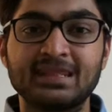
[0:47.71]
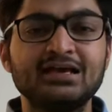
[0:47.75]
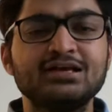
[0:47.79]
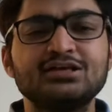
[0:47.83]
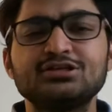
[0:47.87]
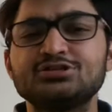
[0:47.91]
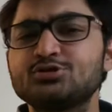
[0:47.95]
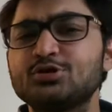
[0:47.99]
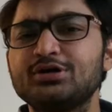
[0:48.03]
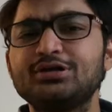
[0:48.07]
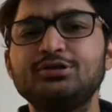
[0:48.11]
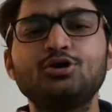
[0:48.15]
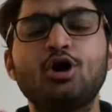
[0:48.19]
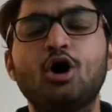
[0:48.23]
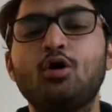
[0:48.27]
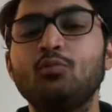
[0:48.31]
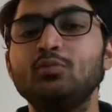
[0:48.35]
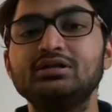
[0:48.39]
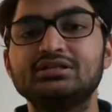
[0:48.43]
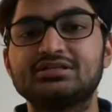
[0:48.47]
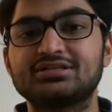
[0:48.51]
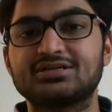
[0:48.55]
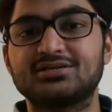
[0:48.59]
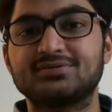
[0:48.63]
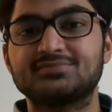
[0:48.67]
So in
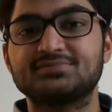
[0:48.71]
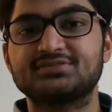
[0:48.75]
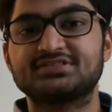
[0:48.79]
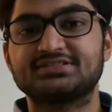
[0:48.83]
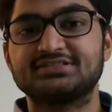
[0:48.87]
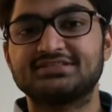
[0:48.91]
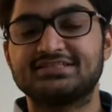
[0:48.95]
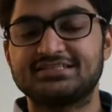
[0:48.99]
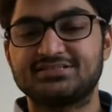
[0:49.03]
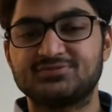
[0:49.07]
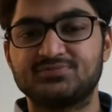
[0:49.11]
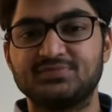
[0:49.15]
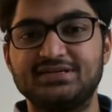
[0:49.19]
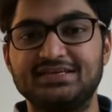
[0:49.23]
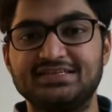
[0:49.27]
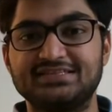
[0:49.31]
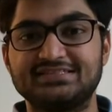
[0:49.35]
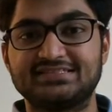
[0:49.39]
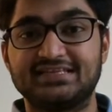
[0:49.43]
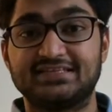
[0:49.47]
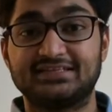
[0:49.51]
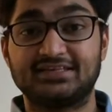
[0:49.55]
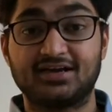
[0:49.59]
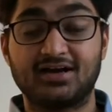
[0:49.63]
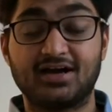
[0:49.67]
normal terms, this means
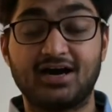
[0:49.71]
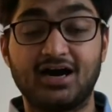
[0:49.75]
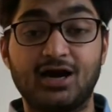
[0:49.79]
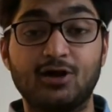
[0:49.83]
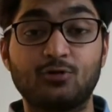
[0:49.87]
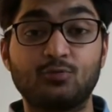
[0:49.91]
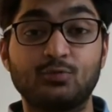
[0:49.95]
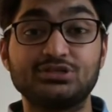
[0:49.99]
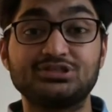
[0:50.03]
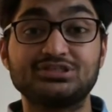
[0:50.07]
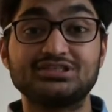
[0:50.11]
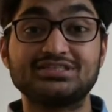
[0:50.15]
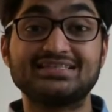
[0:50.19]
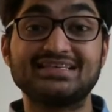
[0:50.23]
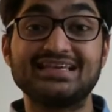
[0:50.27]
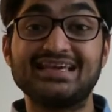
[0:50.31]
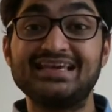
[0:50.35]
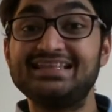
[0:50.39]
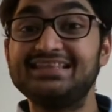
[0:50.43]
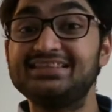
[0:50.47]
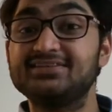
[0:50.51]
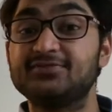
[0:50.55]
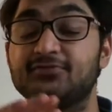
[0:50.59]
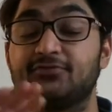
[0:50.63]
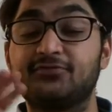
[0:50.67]
that the car which is
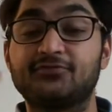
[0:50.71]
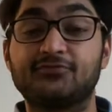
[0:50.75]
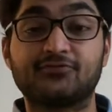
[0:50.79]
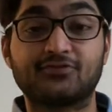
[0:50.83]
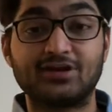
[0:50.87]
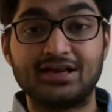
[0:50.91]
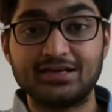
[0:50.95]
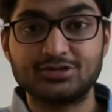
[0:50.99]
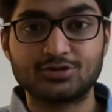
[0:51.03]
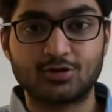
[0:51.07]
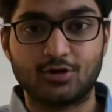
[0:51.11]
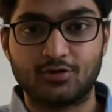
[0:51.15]
in the front